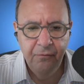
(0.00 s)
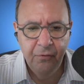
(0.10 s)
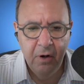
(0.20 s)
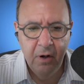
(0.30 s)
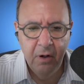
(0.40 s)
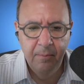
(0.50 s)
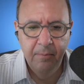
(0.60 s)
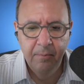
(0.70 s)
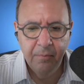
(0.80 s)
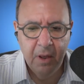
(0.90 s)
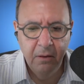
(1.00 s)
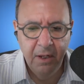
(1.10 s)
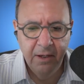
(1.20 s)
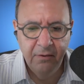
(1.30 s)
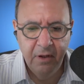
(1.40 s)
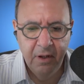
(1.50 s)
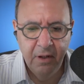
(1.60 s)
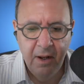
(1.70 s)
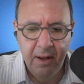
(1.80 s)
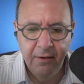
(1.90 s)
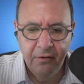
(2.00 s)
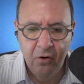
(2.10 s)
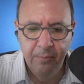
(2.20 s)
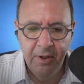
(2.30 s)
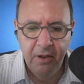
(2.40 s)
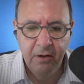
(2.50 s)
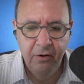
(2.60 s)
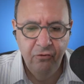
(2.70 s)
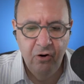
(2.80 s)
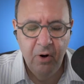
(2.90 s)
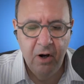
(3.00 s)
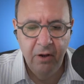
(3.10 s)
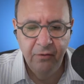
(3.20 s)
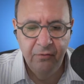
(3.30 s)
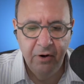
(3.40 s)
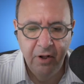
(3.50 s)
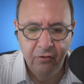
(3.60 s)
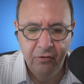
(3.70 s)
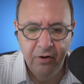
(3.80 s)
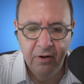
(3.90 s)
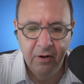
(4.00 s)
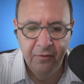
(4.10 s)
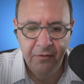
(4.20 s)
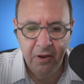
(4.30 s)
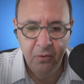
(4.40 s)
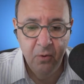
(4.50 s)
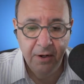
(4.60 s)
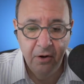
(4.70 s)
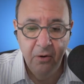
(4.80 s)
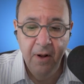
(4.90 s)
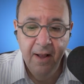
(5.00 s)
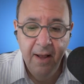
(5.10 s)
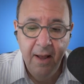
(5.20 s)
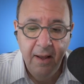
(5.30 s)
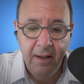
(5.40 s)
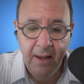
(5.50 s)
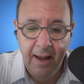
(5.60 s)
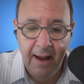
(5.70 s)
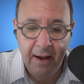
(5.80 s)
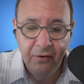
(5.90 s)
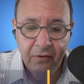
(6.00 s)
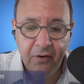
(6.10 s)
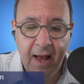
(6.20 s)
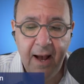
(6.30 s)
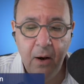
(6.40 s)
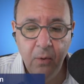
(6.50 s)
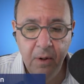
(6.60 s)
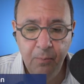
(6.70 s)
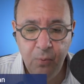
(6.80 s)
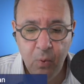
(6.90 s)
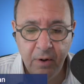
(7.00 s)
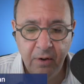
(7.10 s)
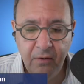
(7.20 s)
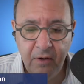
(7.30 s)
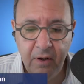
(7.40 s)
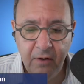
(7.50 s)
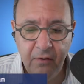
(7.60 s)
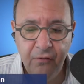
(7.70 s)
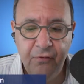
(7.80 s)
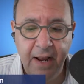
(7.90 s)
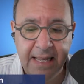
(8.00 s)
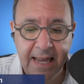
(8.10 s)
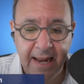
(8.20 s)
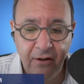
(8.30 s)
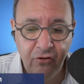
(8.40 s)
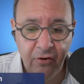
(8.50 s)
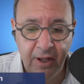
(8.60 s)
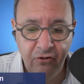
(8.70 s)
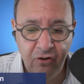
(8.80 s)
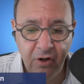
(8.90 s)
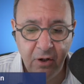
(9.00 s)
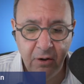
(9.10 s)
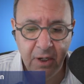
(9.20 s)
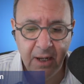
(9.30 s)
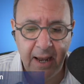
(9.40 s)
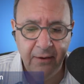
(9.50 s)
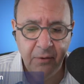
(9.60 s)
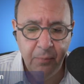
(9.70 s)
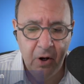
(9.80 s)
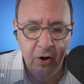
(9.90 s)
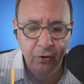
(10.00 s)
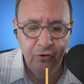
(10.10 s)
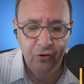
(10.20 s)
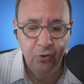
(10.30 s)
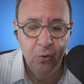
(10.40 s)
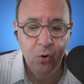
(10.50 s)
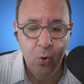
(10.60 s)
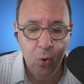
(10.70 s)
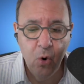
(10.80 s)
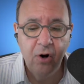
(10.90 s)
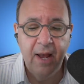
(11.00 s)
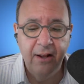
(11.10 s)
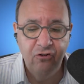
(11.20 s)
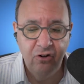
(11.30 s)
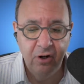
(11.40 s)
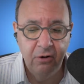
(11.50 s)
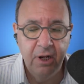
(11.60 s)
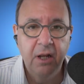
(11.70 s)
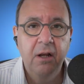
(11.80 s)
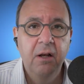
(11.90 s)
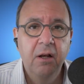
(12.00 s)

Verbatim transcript: from LinkedIn. And Sarbjeet Johal is a very interesting fellow who I know. He asks, How important is financial engineering as opposed to core engineering